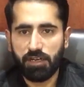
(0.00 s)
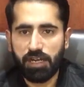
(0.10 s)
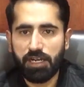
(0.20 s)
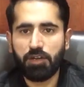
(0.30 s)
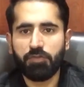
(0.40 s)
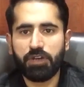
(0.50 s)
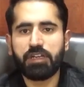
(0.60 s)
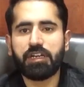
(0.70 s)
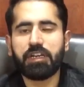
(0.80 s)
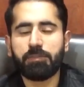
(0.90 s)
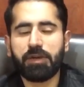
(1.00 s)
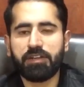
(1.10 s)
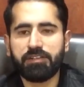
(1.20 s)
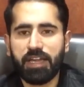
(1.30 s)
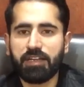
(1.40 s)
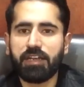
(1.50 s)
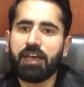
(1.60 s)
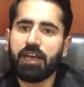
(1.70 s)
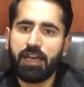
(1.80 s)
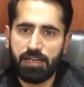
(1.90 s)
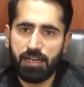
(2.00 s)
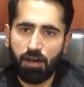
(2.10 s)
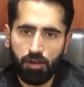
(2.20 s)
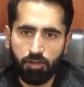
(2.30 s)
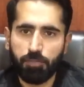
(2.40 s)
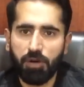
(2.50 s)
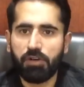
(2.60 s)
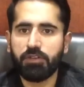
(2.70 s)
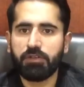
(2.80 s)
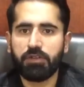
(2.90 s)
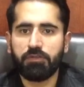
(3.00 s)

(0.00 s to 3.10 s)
8 of Indian Independence Act, and all the powers